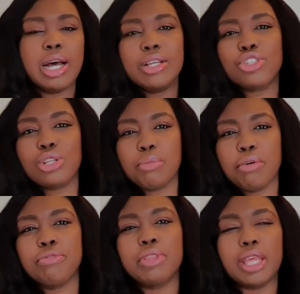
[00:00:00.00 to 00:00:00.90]
Some
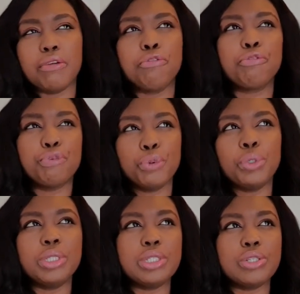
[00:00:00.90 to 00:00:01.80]
of the
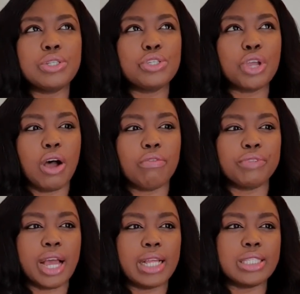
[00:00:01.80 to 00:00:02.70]
food stuff
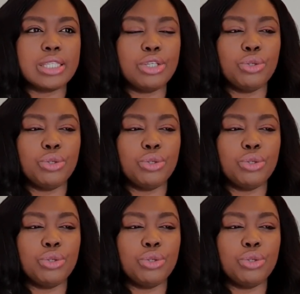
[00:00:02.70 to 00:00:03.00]
that